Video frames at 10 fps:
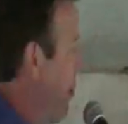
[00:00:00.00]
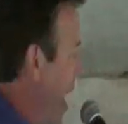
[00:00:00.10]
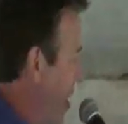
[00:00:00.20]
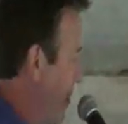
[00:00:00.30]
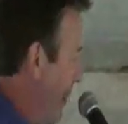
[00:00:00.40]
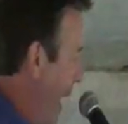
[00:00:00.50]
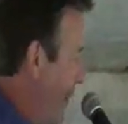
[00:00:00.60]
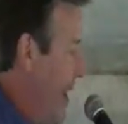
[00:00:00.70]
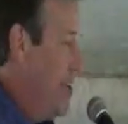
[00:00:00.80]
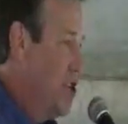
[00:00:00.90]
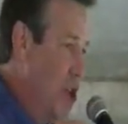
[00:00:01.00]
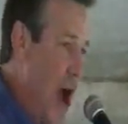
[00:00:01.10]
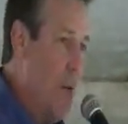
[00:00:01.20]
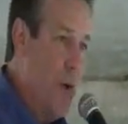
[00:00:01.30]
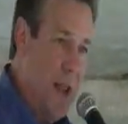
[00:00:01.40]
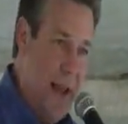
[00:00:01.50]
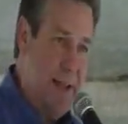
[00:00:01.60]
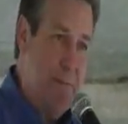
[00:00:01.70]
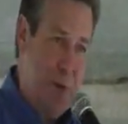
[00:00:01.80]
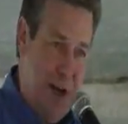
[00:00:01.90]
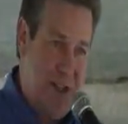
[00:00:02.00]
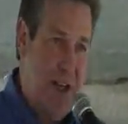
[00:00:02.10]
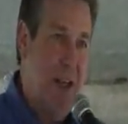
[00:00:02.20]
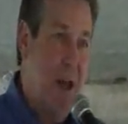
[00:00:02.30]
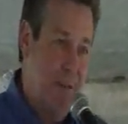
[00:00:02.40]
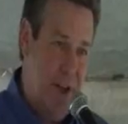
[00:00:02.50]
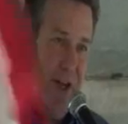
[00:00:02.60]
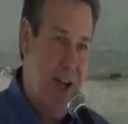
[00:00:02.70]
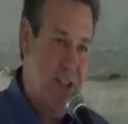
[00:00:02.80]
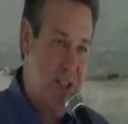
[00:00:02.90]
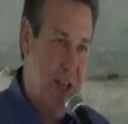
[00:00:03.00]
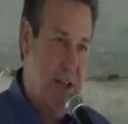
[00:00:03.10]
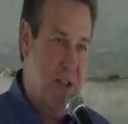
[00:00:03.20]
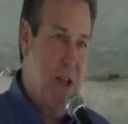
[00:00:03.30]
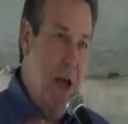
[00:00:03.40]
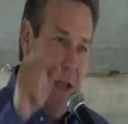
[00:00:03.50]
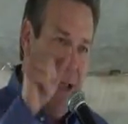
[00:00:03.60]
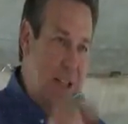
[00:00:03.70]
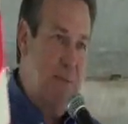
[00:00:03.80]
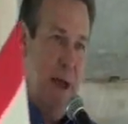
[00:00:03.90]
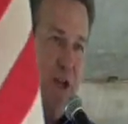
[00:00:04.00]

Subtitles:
Barack Obama is not reelected President of the United States. Let's